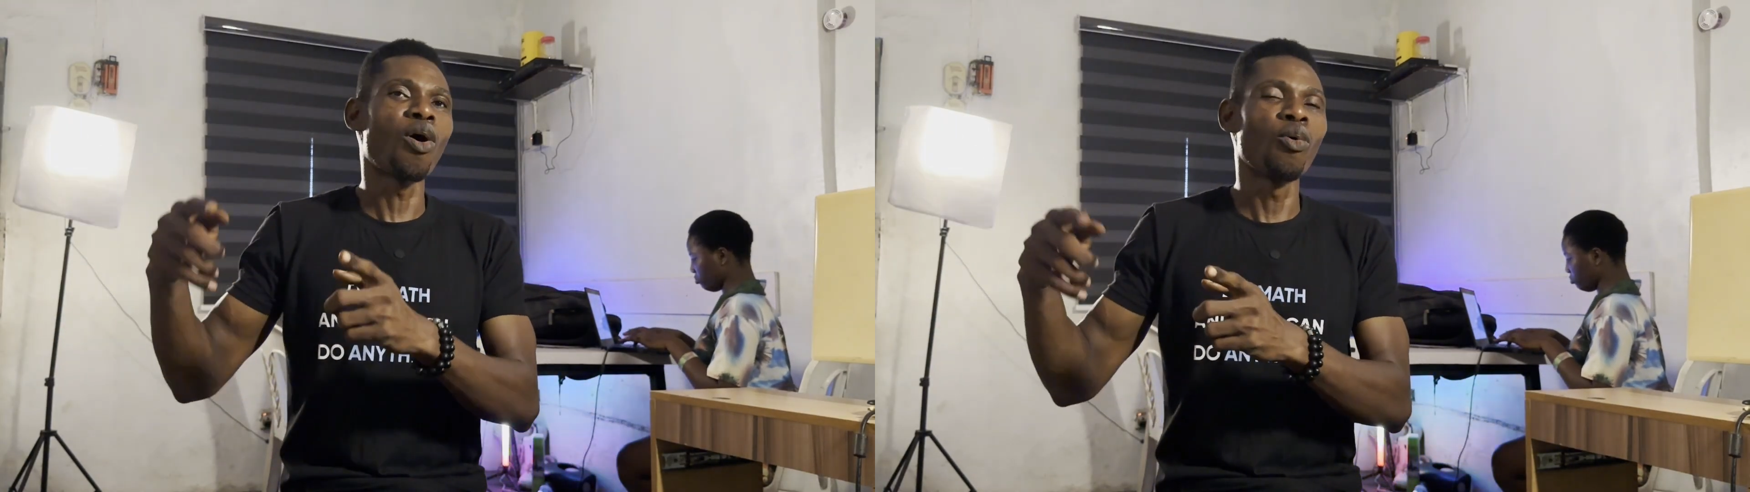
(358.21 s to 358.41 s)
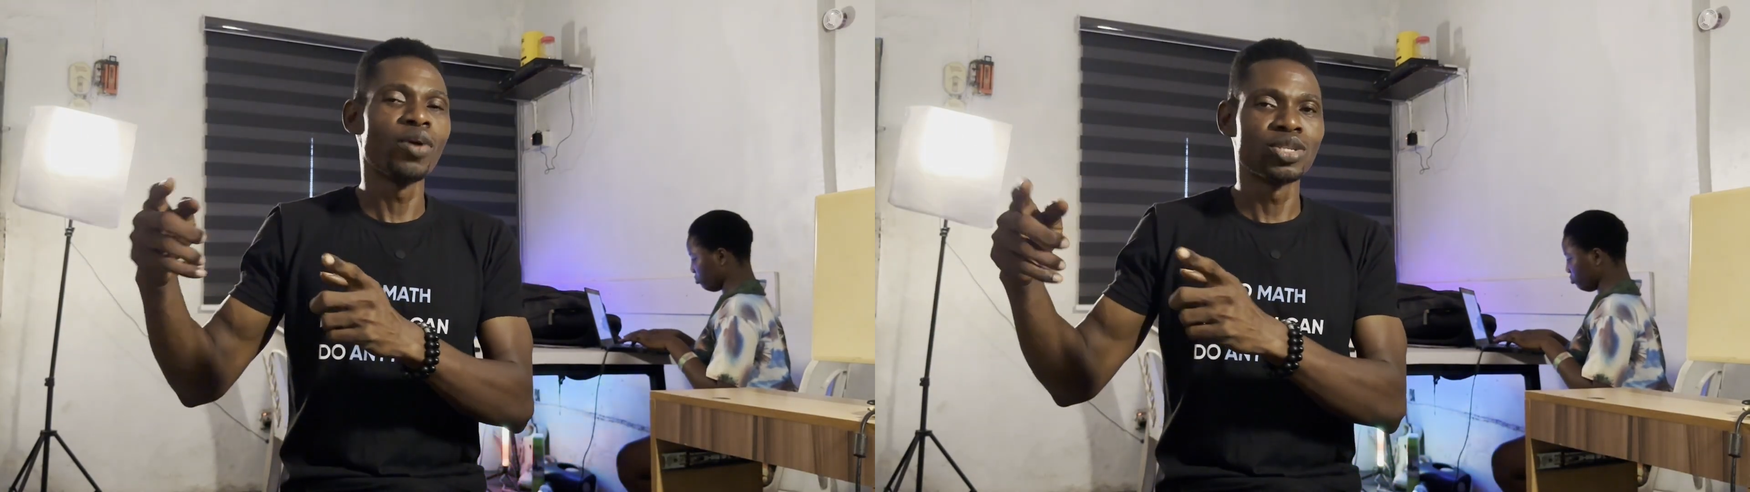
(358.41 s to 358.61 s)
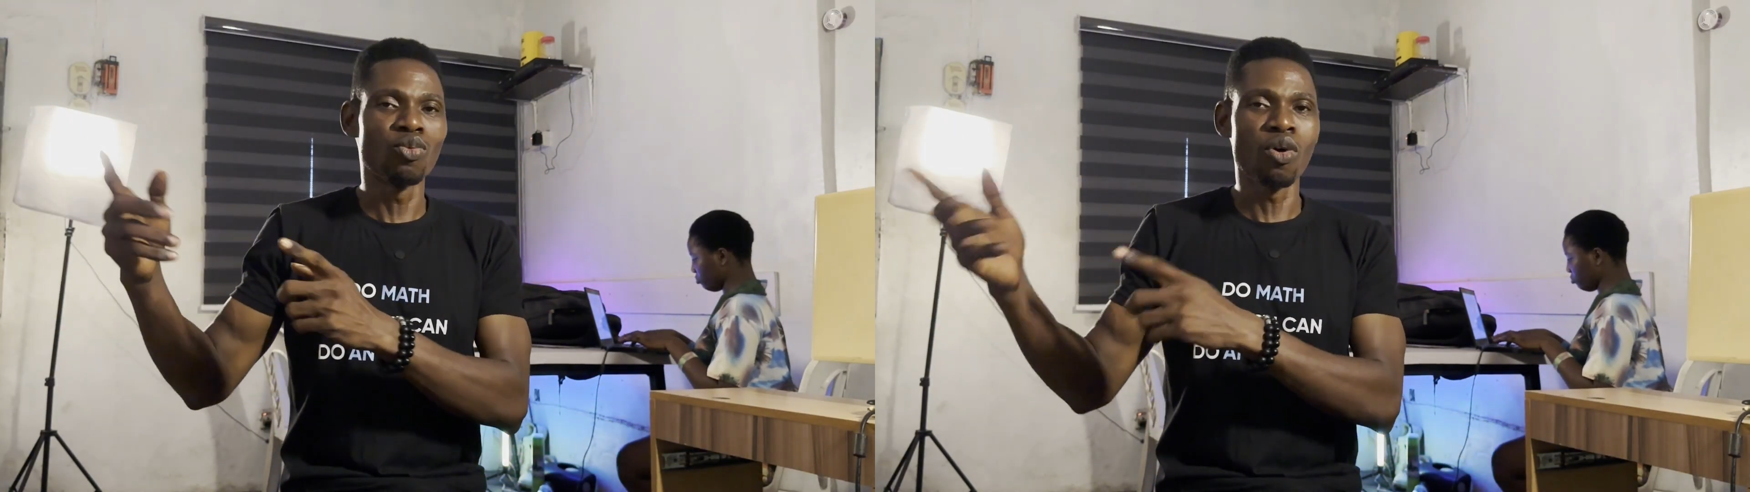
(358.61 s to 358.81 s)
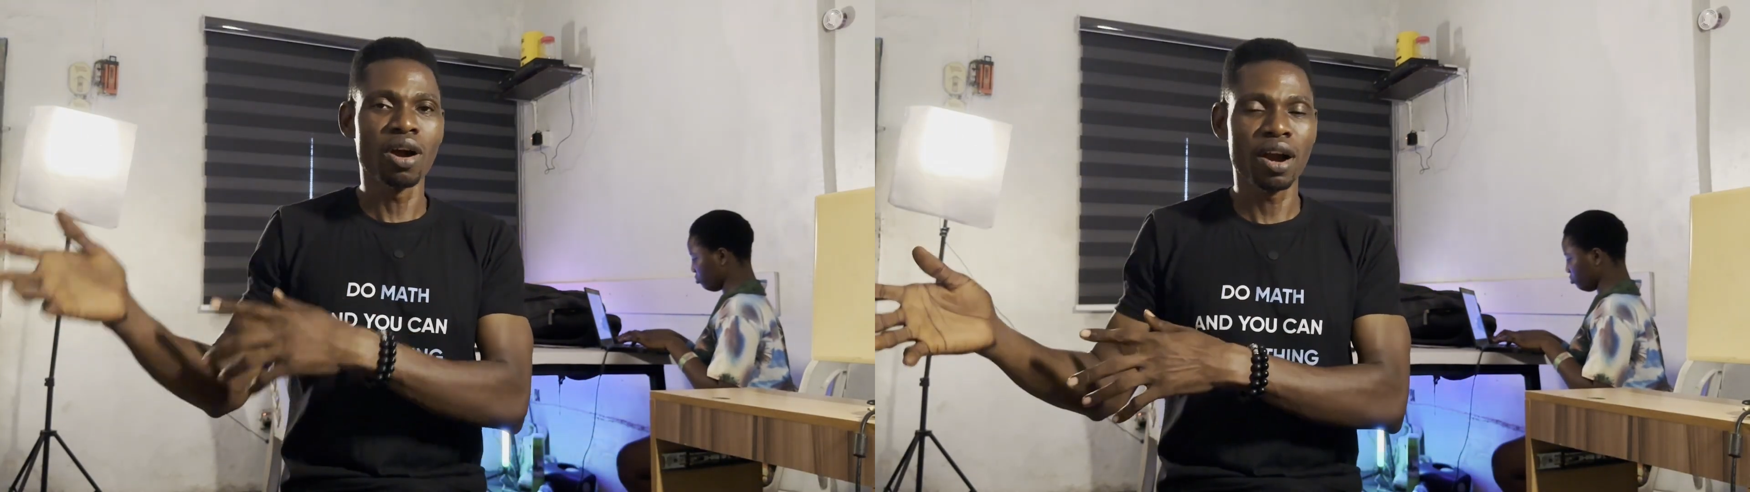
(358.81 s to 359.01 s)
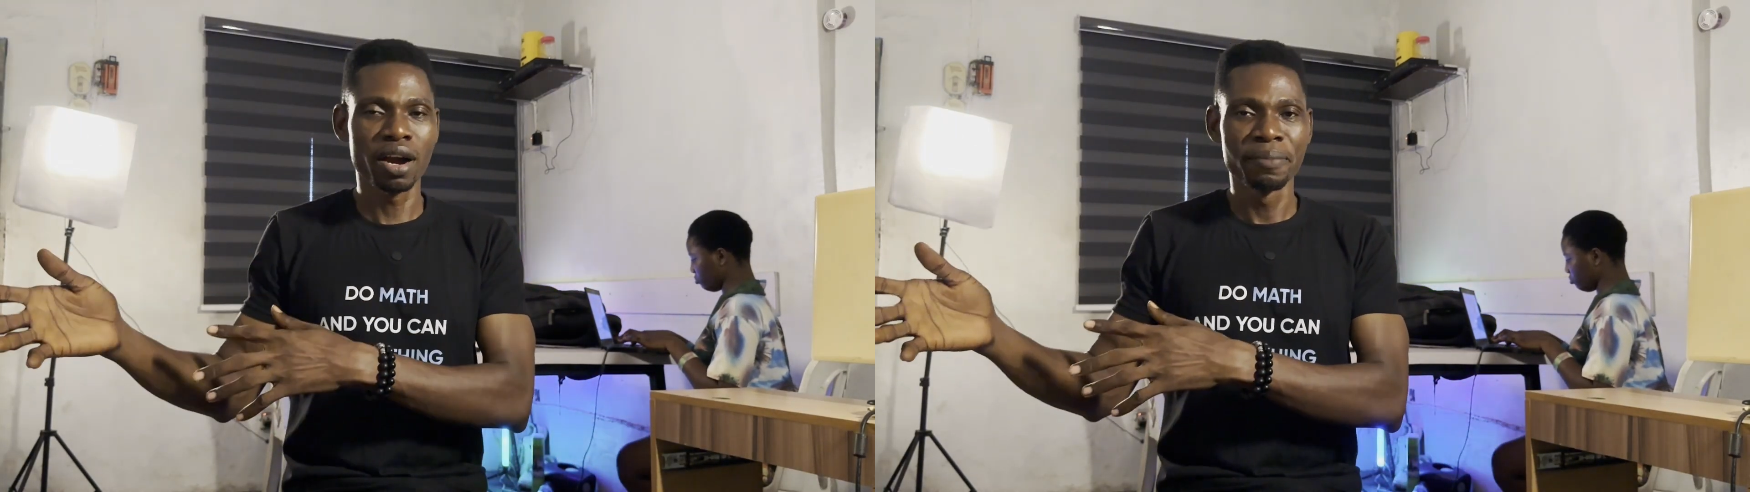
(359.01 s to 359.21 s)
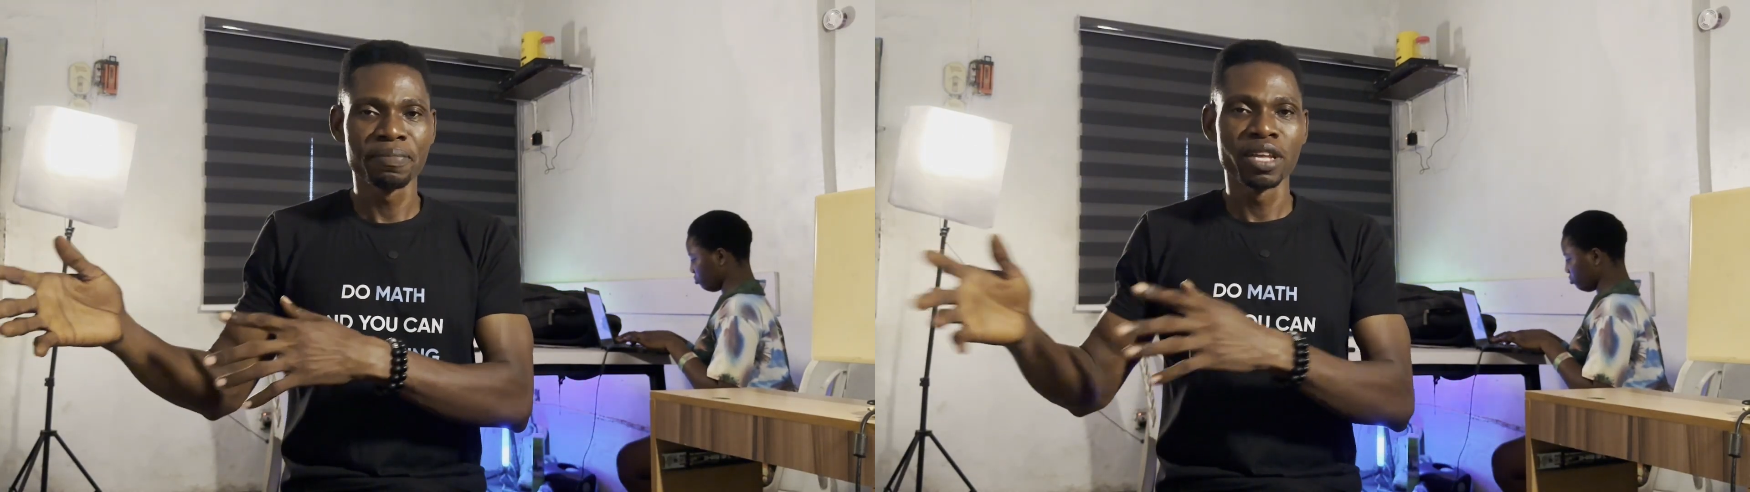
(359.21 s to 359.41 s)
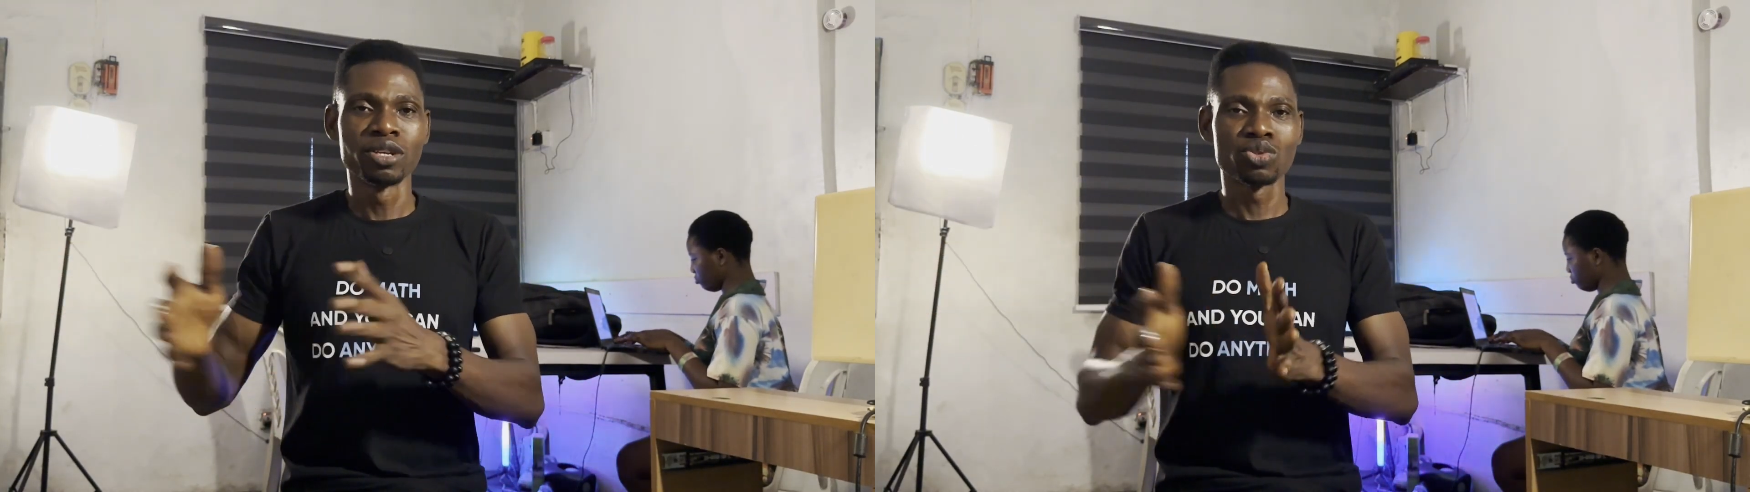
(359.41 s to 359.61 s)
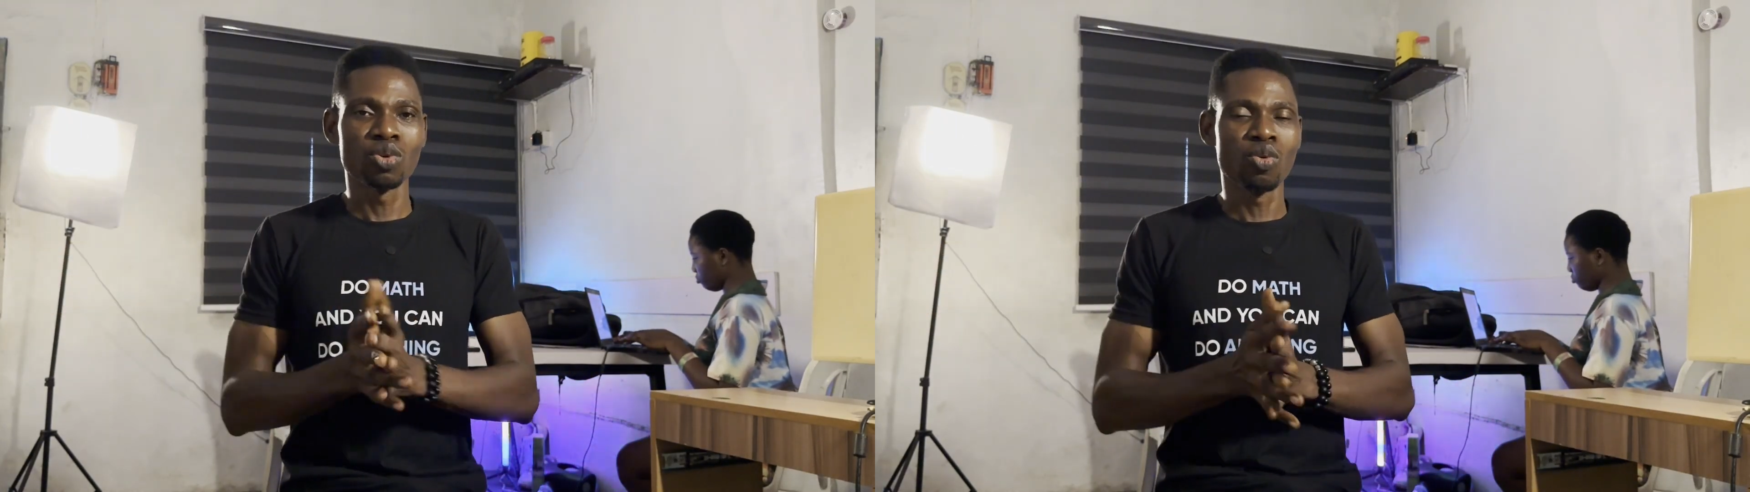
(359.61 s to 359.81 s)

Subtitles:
always work. So